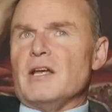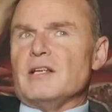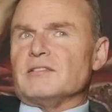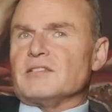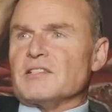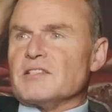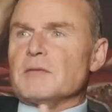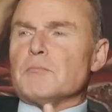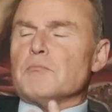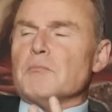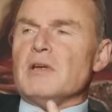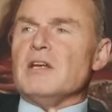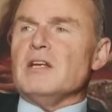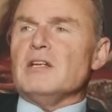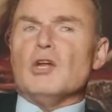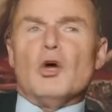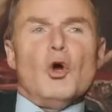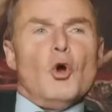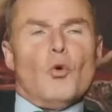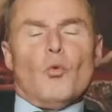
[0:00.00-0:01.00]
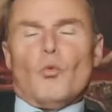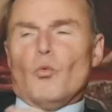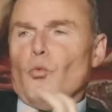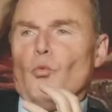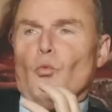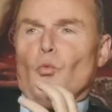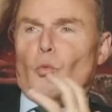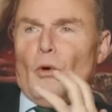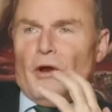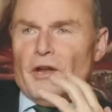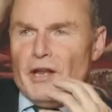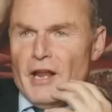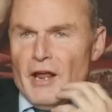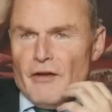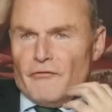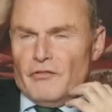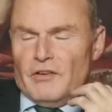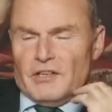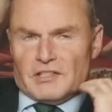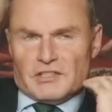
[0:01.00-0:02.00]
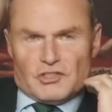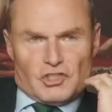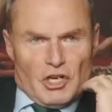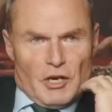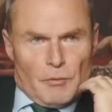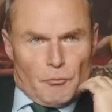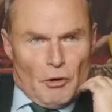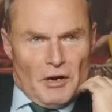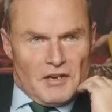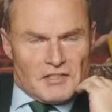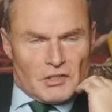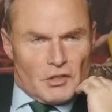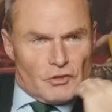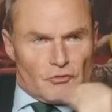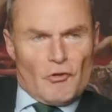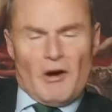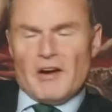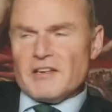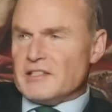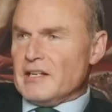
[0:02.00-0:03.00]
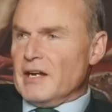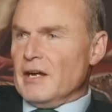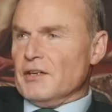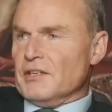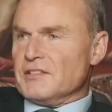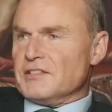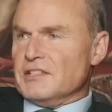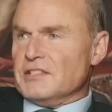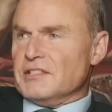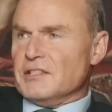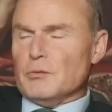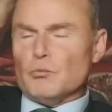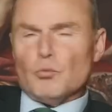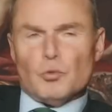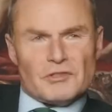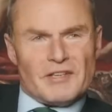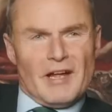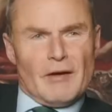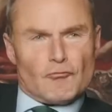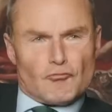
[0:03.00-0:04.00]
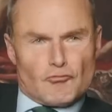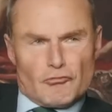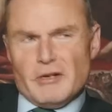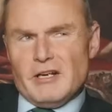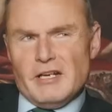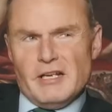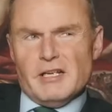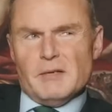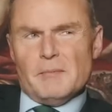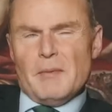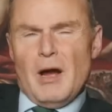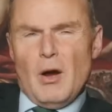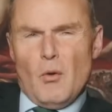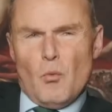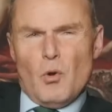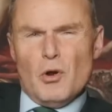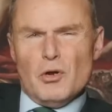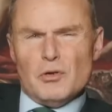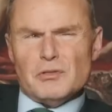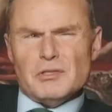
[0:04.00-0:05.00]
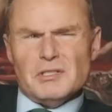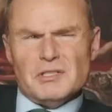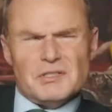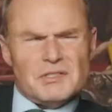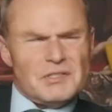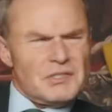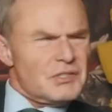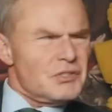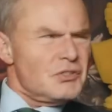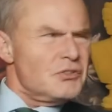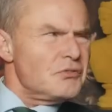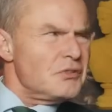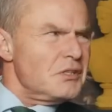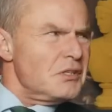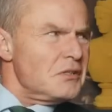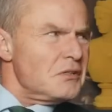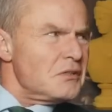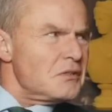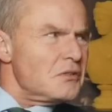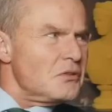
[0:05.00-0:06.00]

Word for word: Does it mean when Netflix share price goes right down as it did, was that really about wokeness, do you think?